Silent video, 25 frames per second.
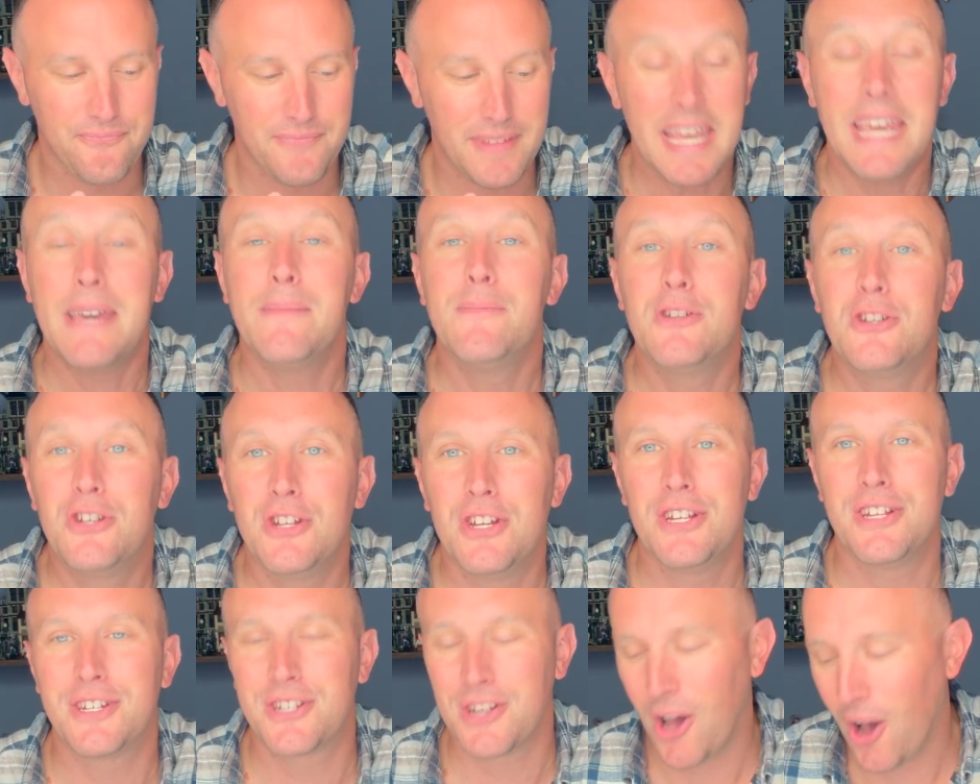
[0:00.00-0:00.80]

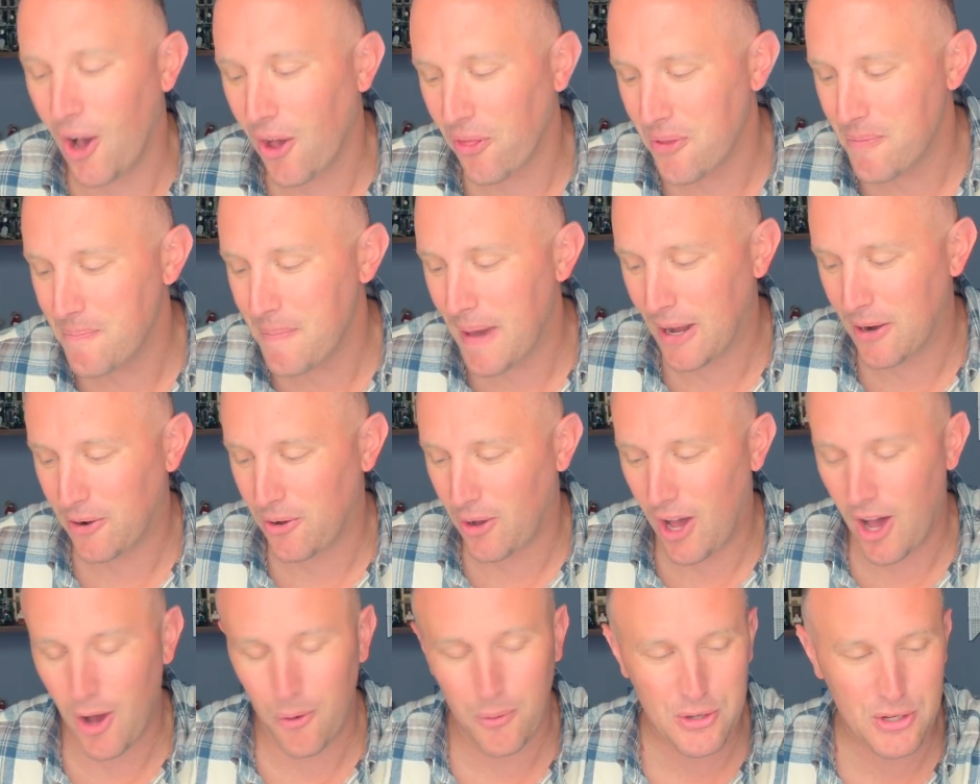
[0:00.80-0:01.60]
images on the
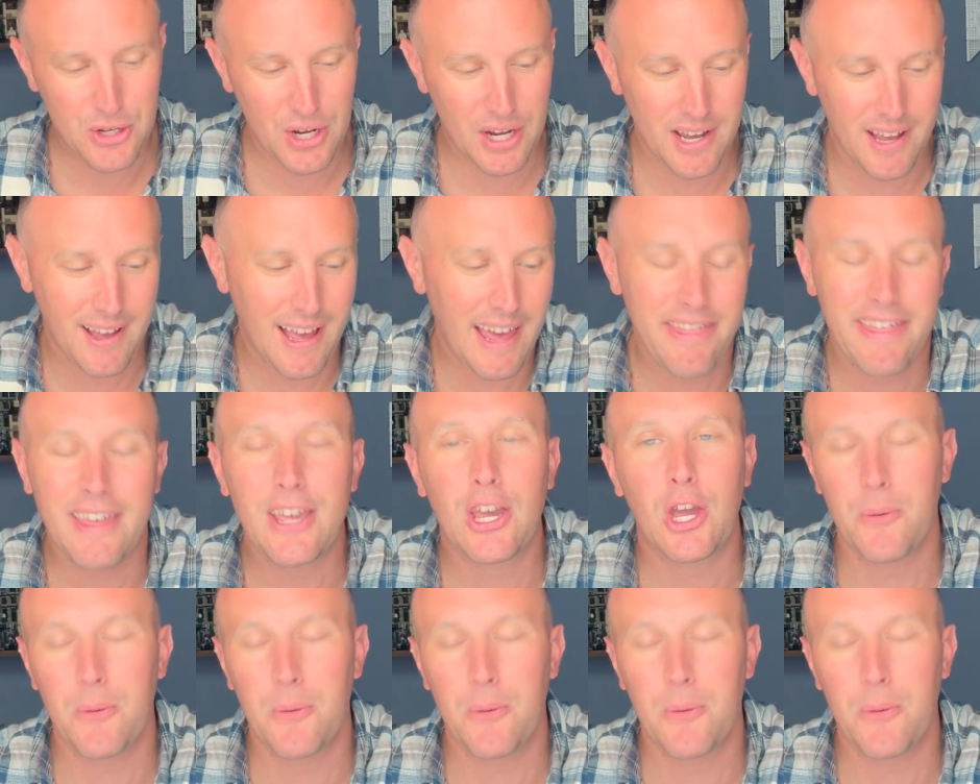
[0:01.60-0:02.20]
metal, which I think